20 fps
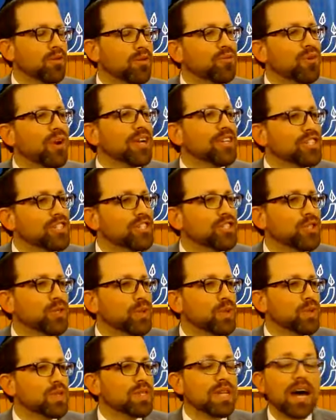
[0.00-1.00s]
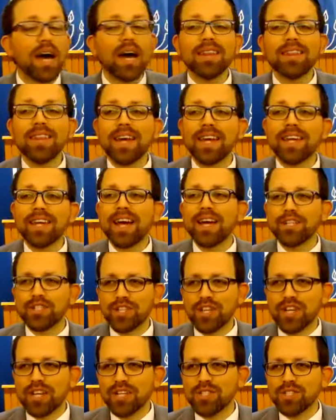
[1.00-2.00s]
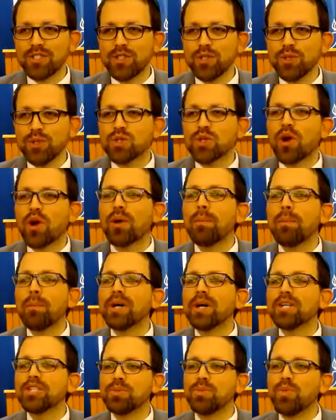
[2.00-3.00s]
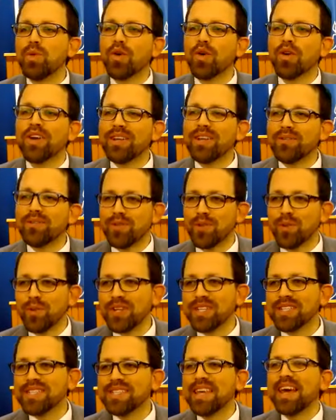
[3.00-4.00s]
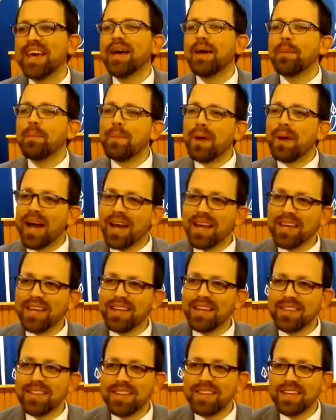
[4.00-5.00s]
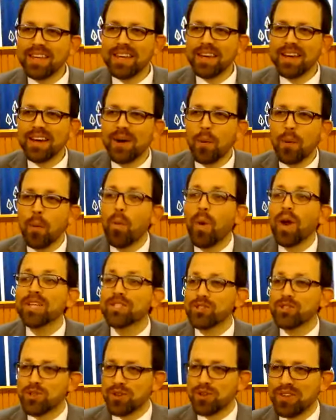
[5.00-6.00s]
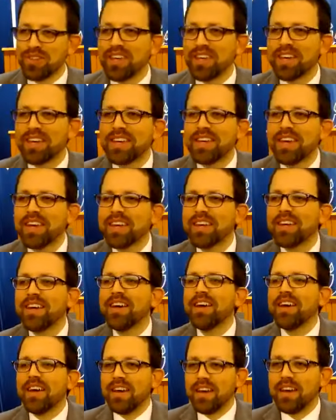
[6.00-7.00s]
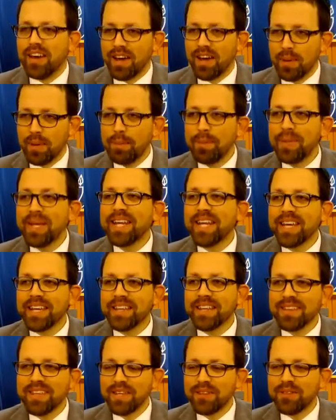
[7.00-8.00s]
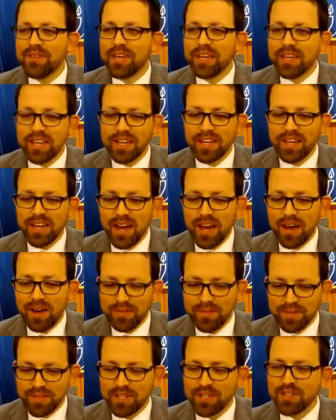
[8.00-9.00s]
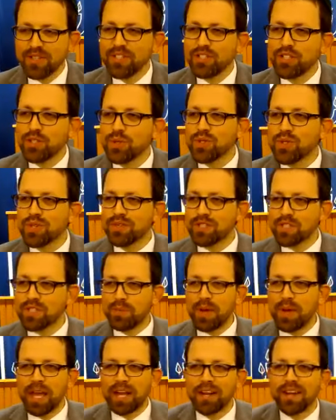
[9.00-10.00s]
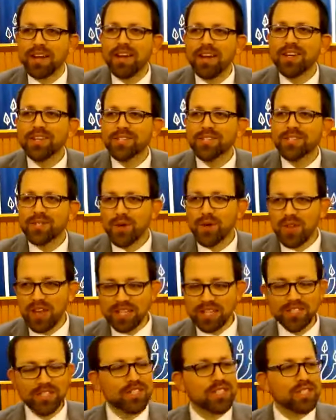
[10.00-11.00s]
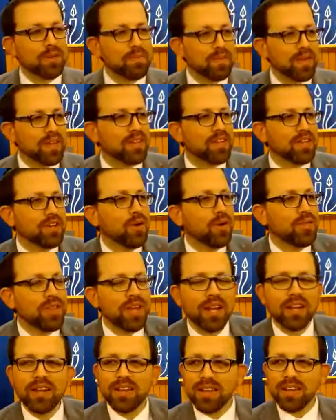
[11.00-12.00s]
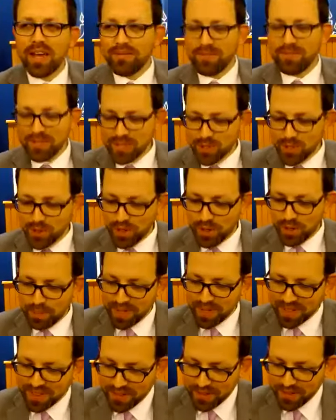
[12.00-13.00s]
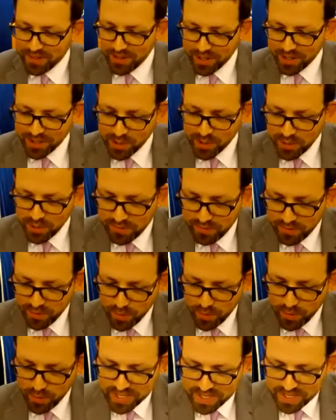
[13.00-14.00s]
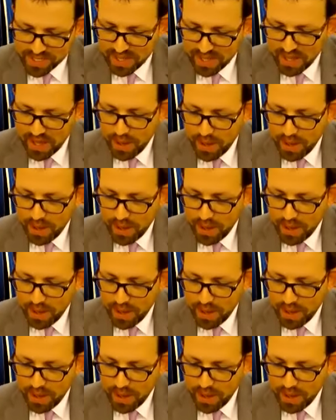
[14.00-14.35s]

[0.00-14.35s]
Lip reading: French Jews, unlike Ashkenaz Jews, are much more influenced by the Western thinking, meaning the thinking of the Jews of Spain. So that's just something to note, that life is good, but they're also influenced